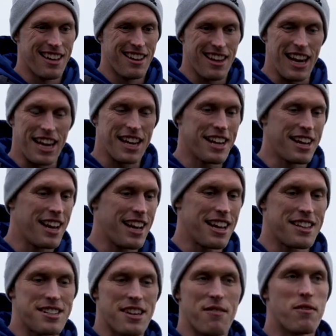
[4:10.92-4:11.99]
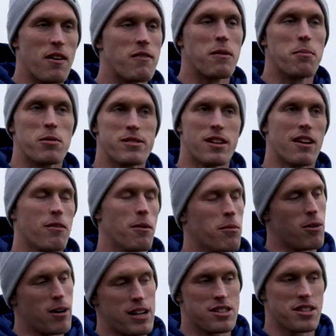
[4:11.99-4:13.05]
like I'd say 50% of them
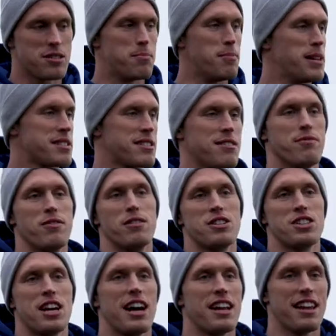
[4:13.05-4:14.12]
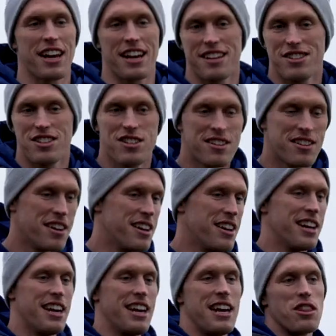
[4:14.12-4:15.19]
were I just missed the first shot. Like,
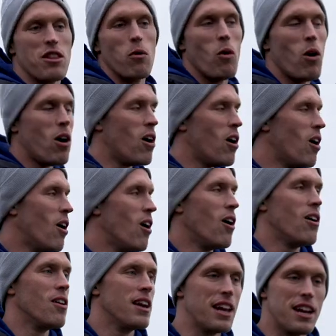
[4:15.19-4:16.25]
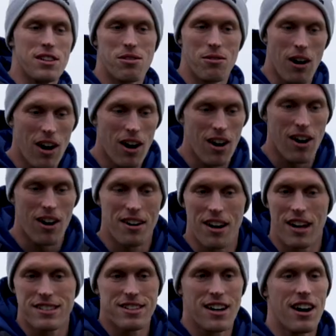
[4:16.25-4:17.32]
hit the wall, hit it too hard,
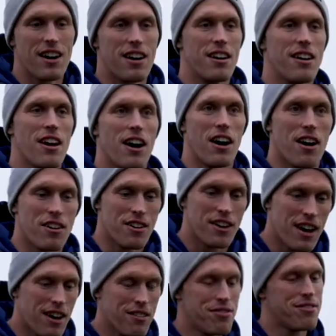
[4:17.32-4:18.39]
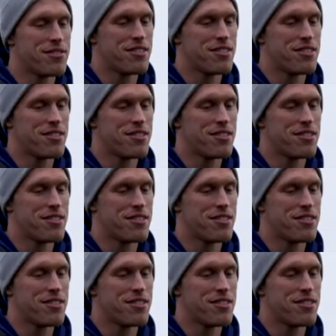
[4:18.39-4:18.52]
not hard enough.